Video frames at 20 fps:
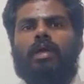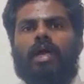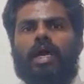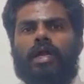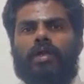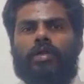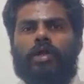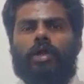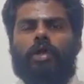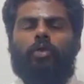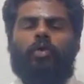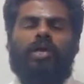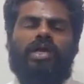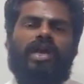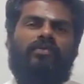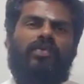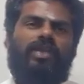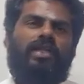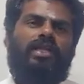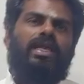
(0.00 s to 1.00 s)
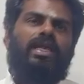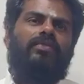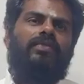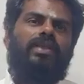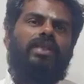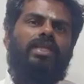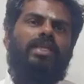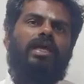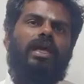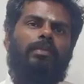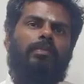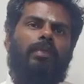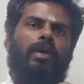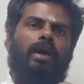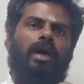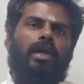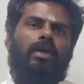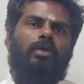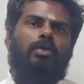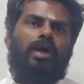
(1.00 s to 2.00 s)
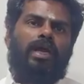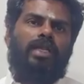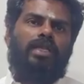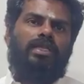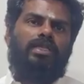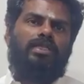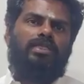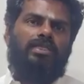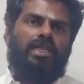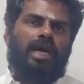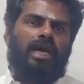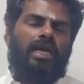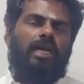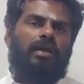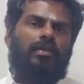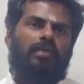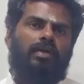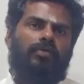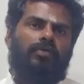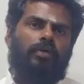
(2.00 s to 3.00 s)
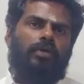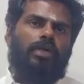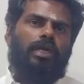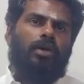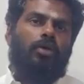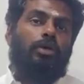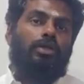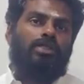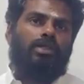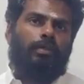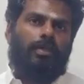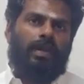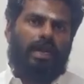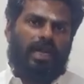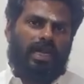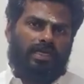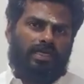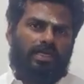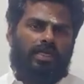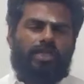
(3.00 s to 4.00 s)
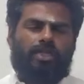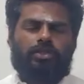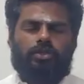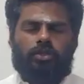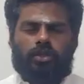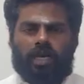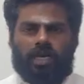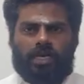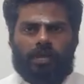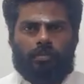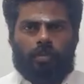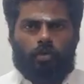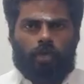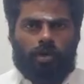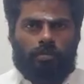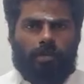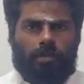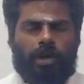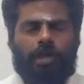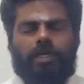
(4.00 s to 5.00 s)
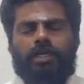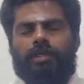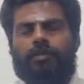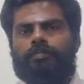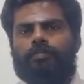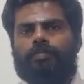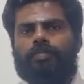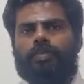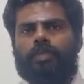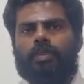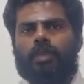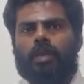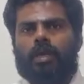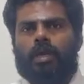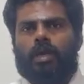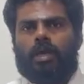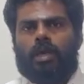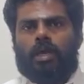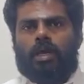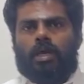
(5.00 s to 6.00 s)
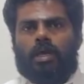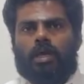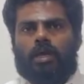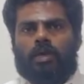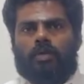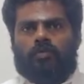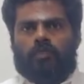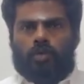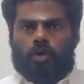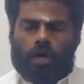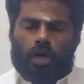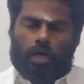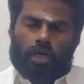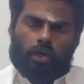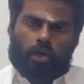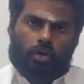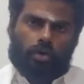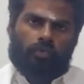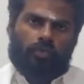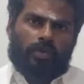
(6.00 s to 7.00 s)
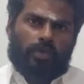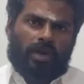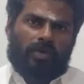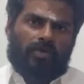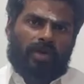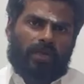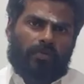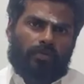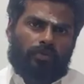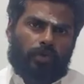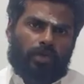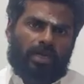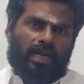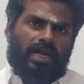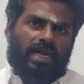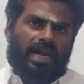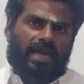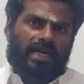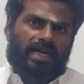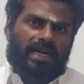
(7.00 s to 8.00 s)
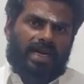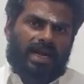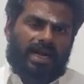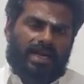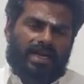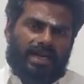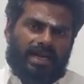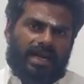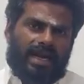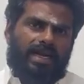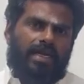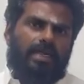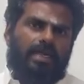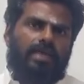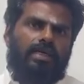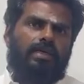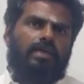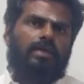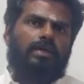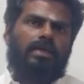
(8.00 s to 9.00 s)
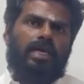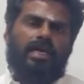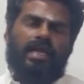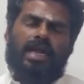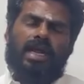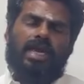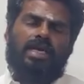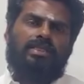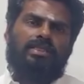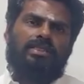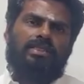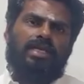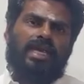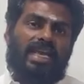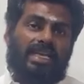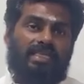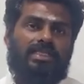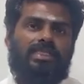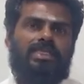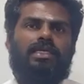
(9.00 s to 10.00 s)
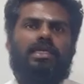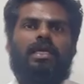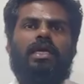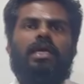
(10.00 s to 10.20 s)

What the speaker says: And they're doing everything within their power to get this done before the Lok Sabha election just to get a brownie point. We all know February 14, 1998, the day is etched